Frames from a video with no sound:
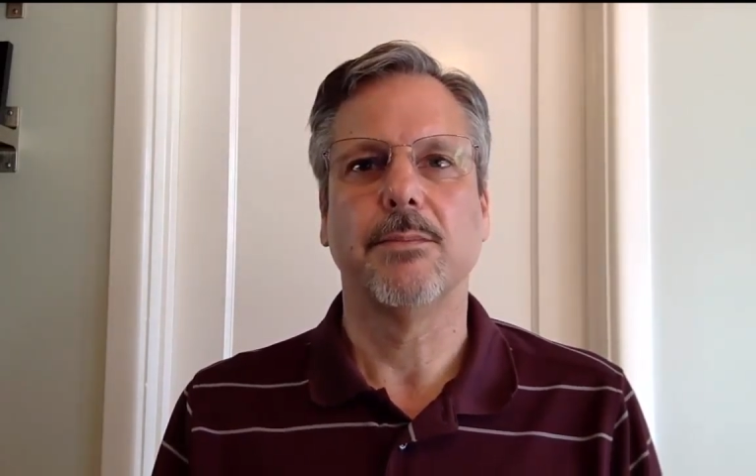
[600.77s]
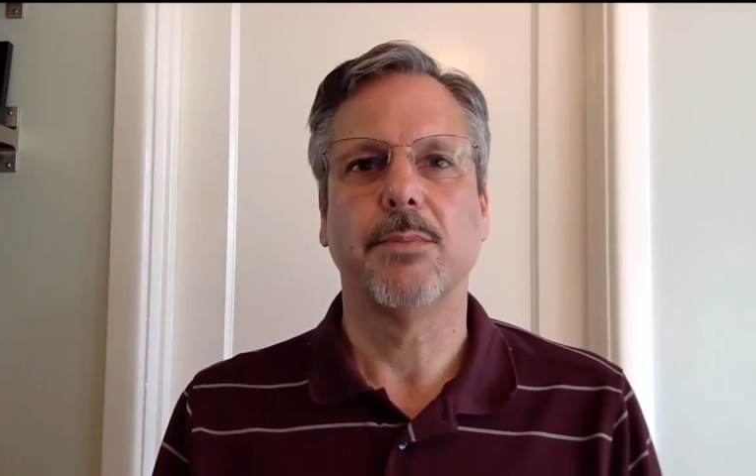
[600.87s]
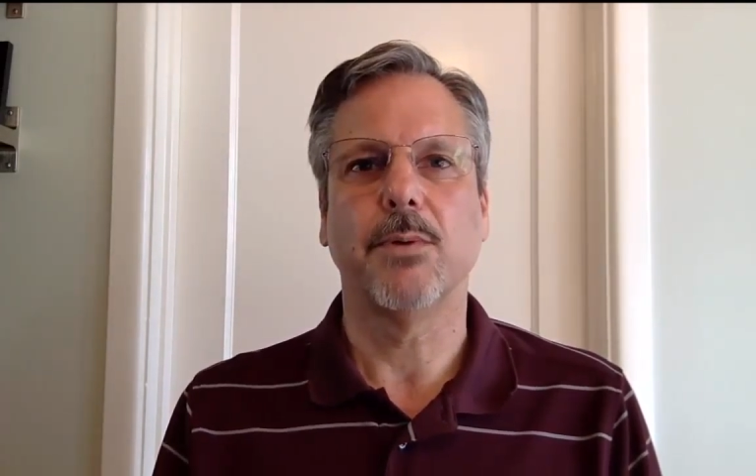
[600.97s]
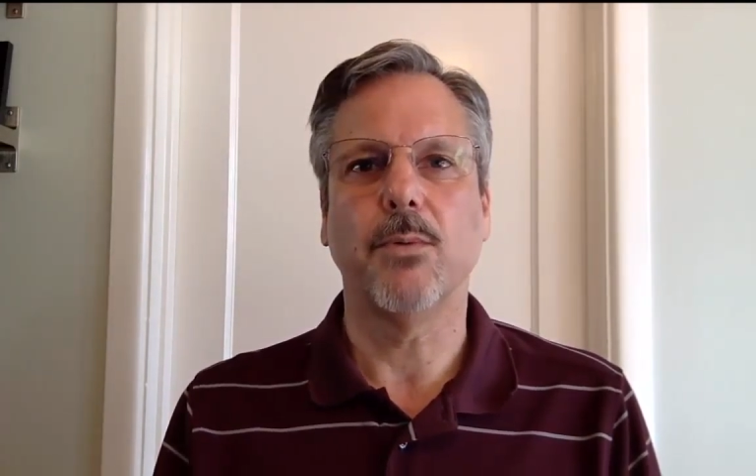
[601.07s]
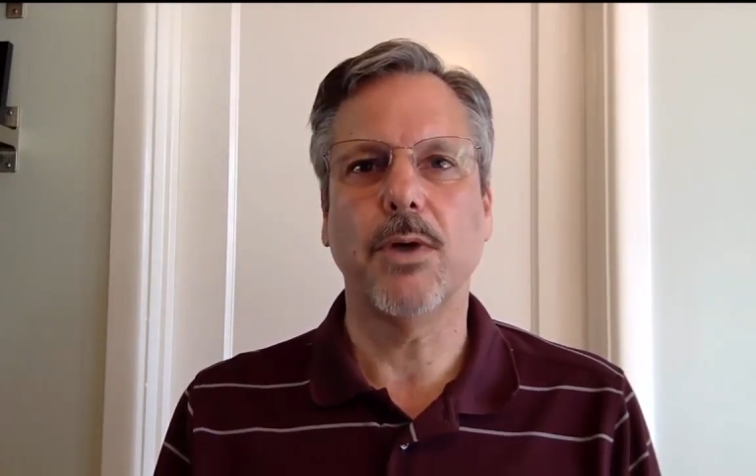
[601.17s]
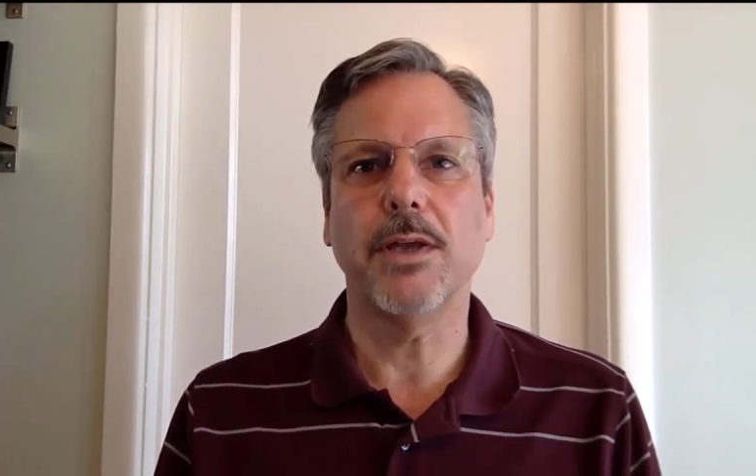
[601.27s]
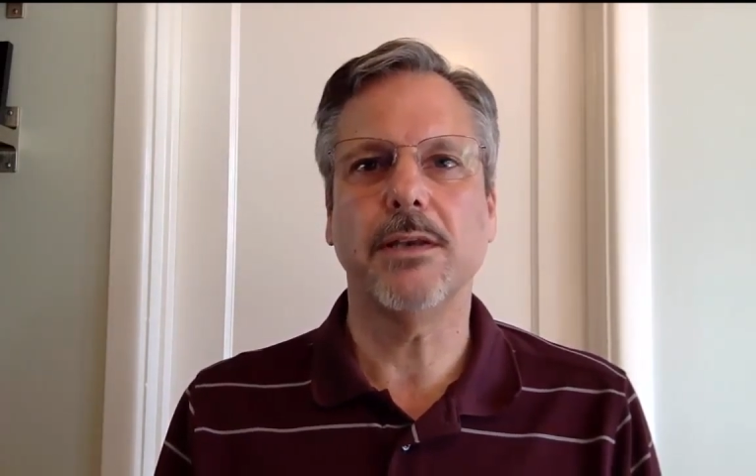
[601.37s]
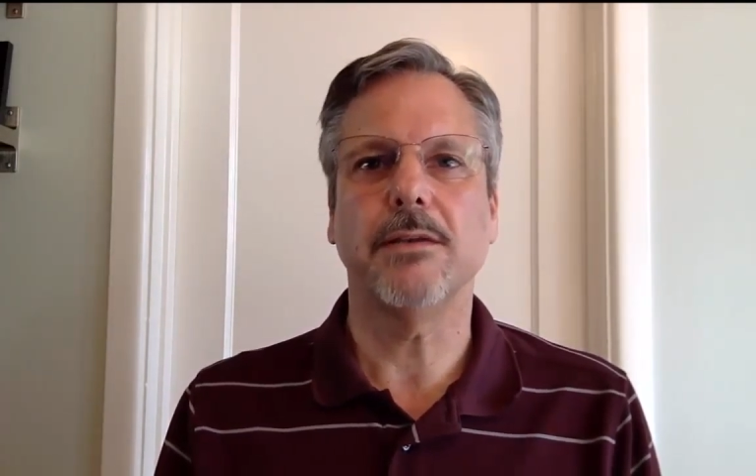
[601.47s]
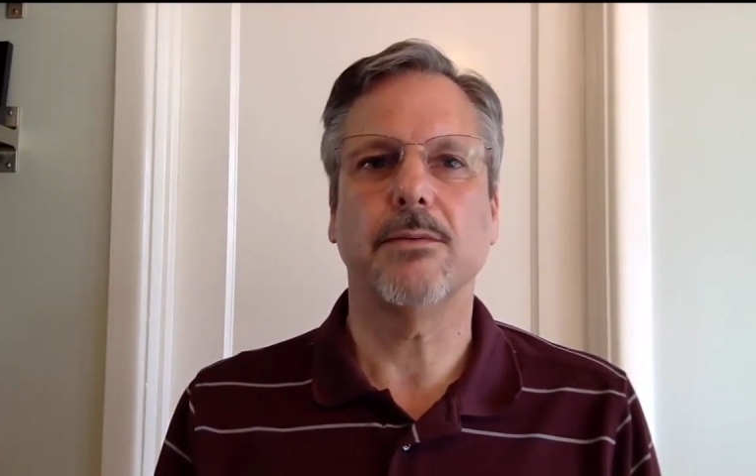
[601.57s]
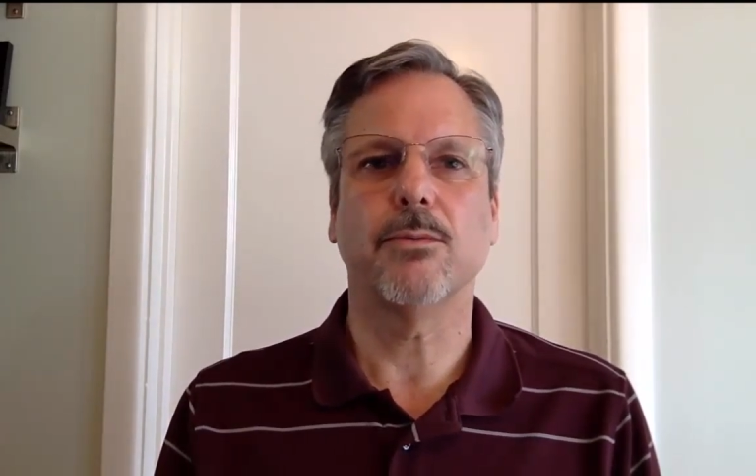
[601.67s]
but
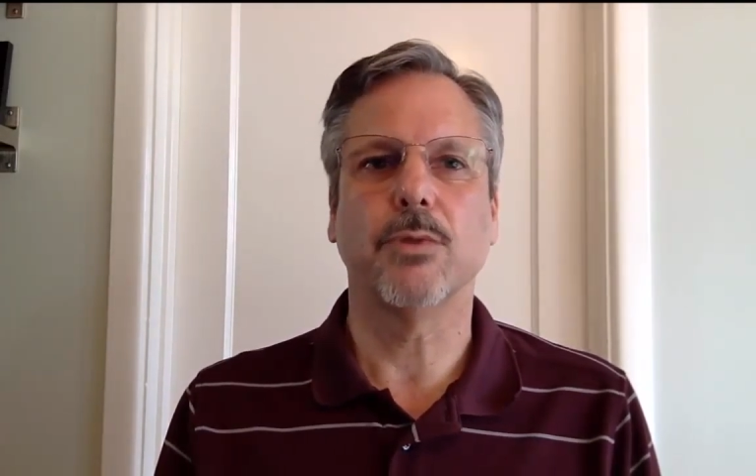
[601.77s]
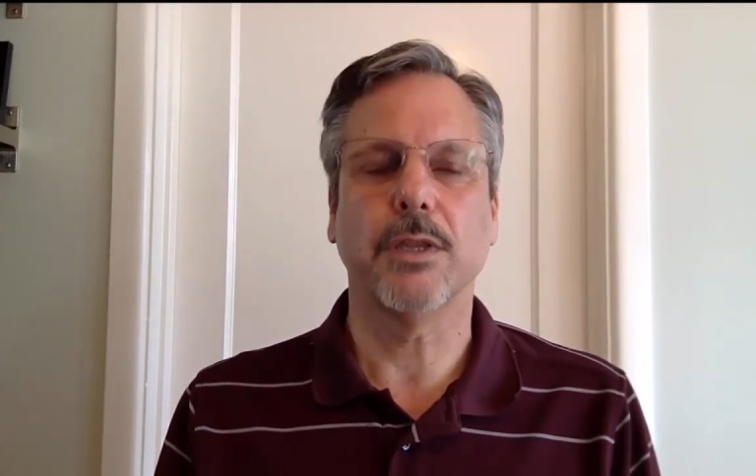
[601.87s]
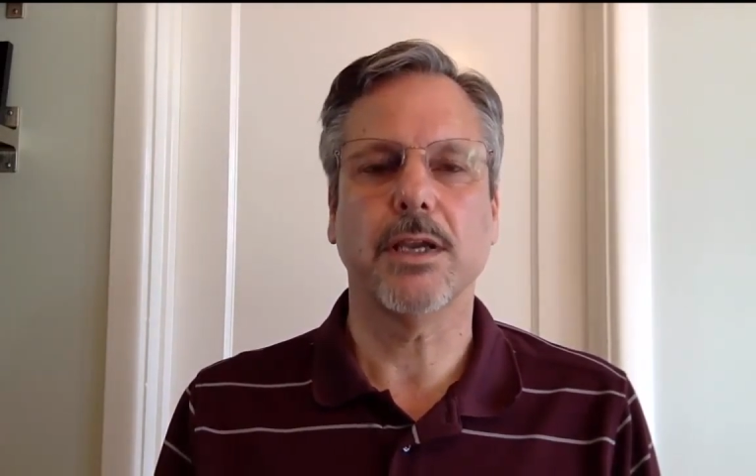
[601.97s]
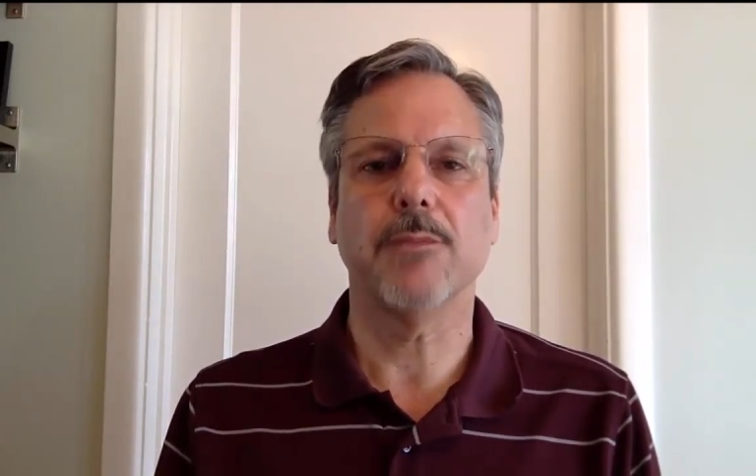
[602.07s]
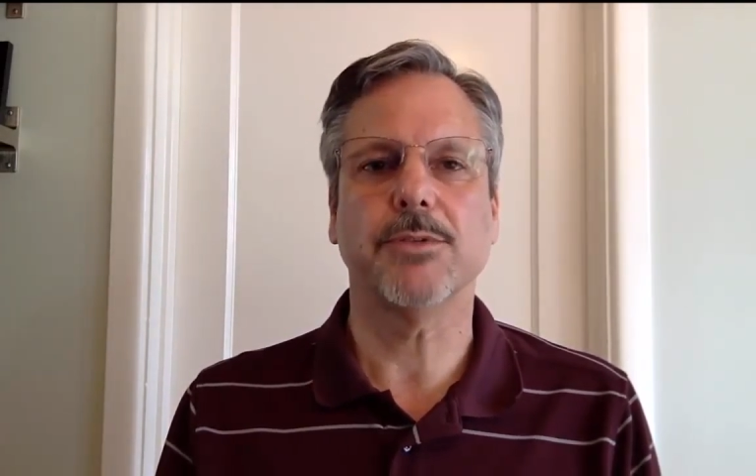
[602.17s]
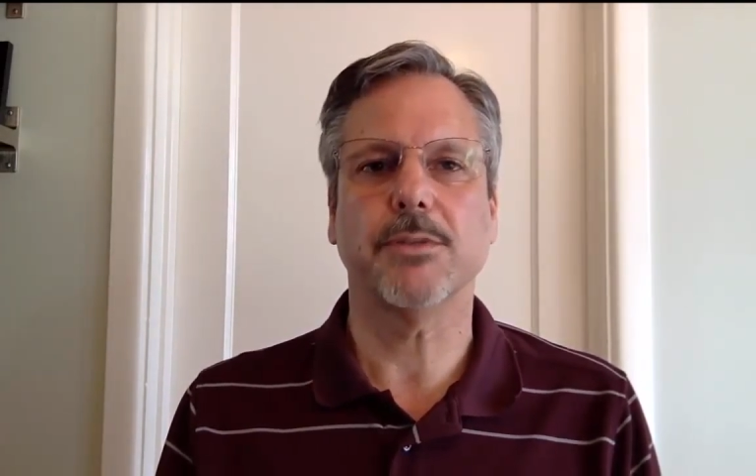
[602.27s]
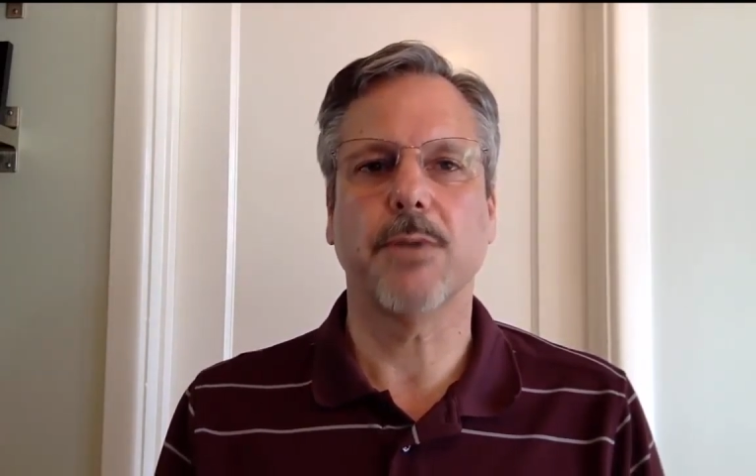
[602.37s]
one really comes to